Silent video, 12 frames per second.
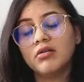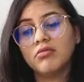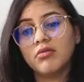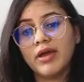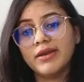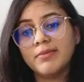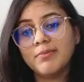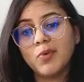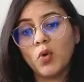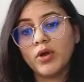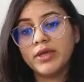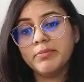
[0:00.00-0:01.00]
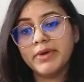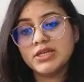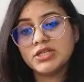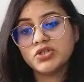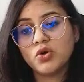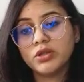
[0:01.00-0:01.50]
an employee
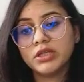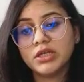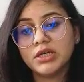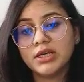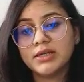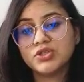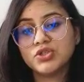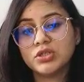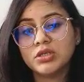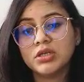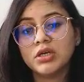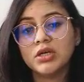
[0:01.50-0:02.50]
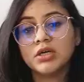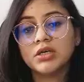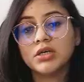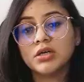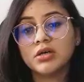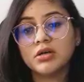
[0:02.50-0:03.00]
based on the religion.
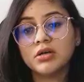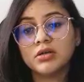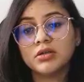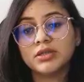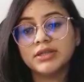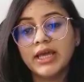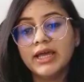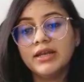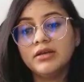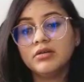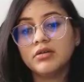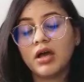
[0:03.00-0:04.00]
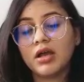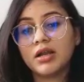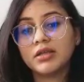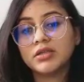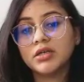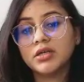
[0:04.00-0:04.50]
Then
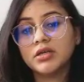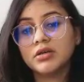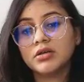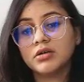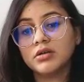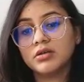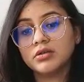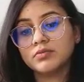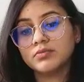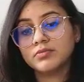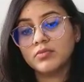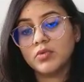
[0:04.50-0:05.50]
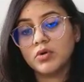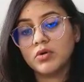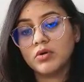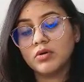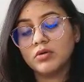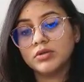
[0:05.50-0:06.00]
another
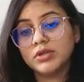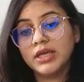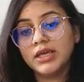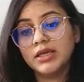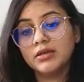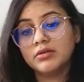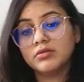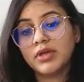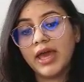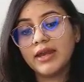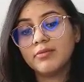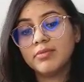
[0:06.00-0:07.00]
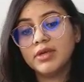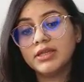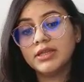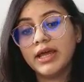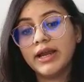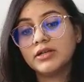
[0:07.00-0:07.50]
thing can
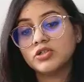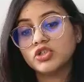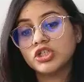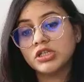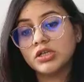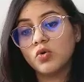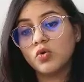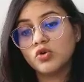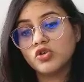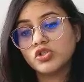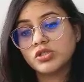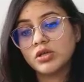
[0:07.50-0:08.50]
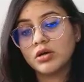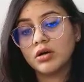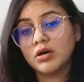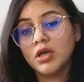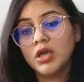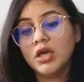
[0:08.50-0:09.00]
be that she goes,
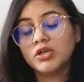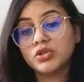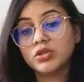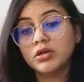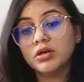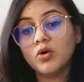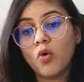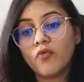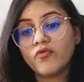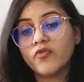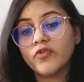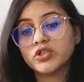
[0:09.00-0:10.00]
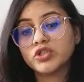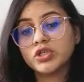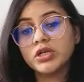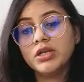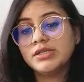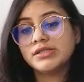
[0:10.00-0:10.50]
the
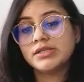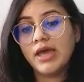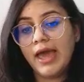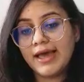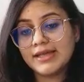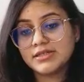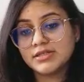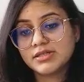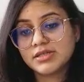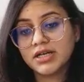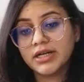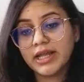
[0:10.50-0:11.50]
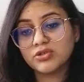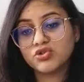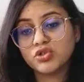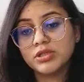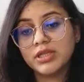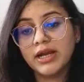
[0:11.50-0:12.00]
officials has this
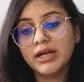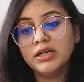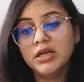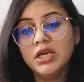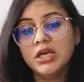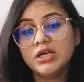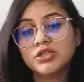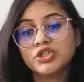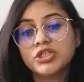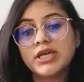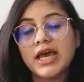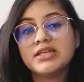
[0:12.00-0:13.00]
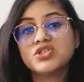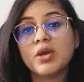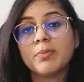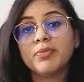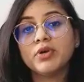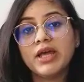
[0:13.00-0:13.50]
contention that she has
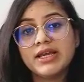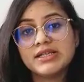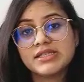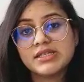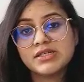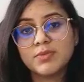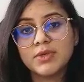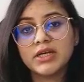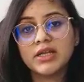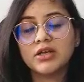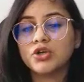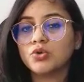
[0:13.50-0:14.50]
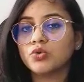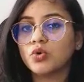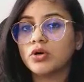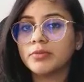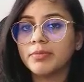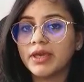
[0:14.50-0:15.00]
jeopardized this meeting due
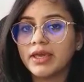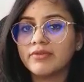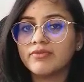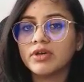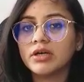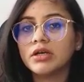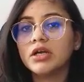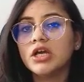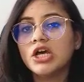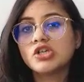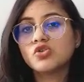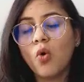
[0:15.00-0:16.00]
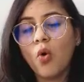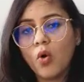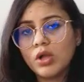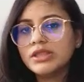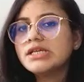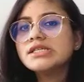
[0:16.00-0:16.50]
to her behavior. So
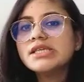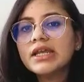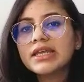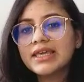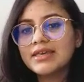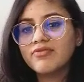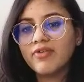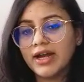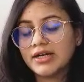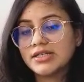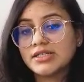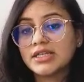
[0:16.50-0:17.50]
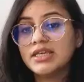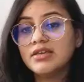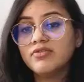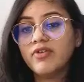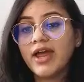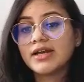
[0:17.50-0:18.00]
all these are key facts.
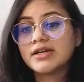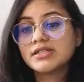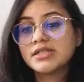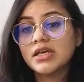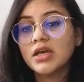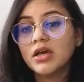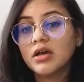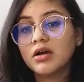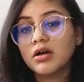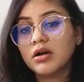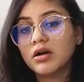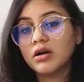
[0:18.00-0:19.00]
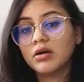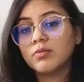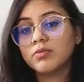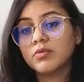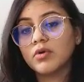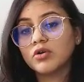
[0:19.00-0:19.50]
Key facts
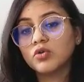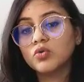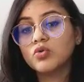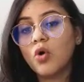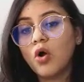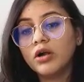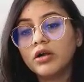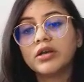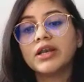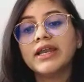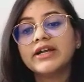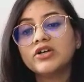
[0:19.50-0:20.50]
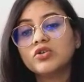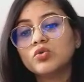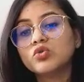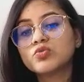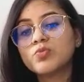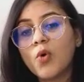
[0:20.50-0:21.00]
do not relate
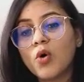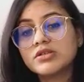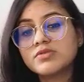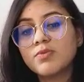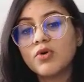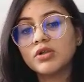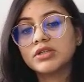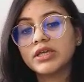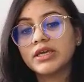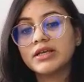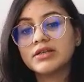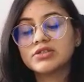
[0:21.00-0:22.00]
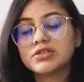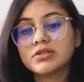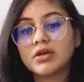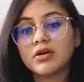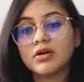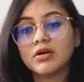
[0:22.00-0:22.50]
to small things,